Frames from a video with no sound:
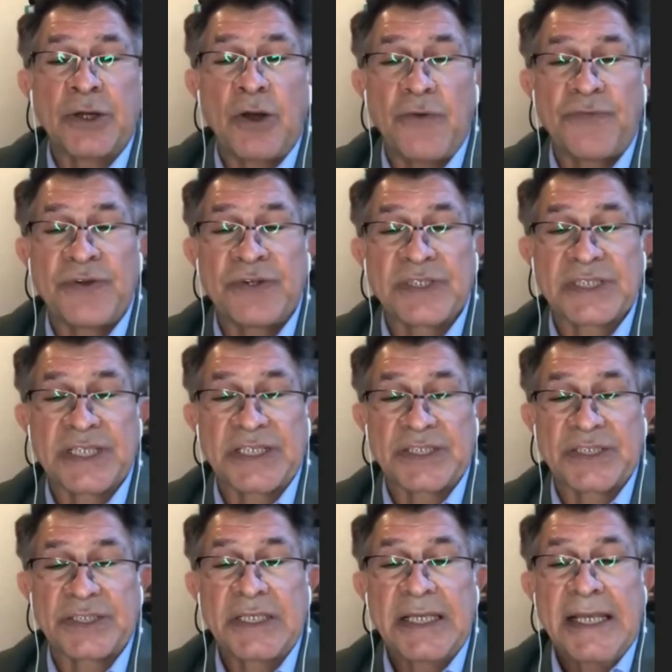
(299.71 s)

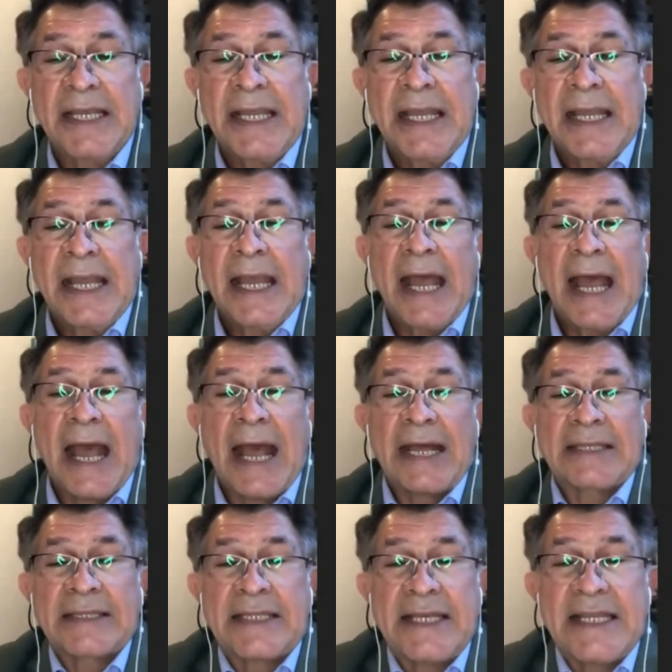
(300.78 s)
offenses.
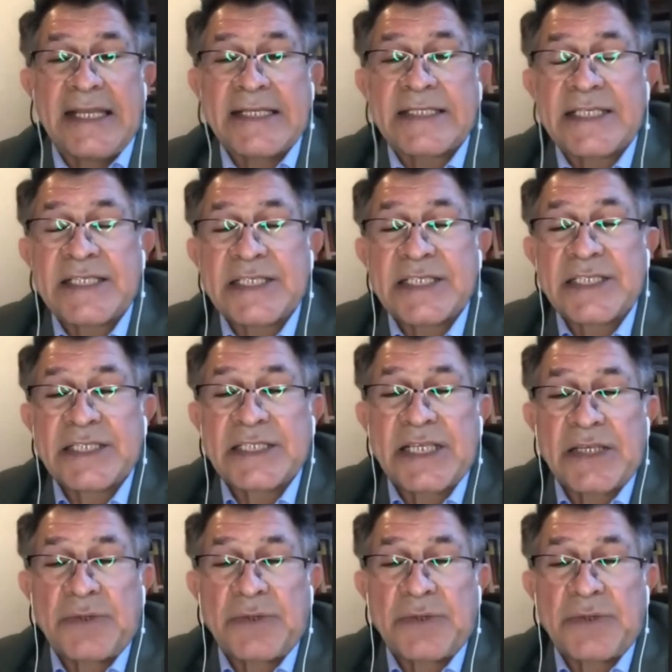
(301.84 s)
At least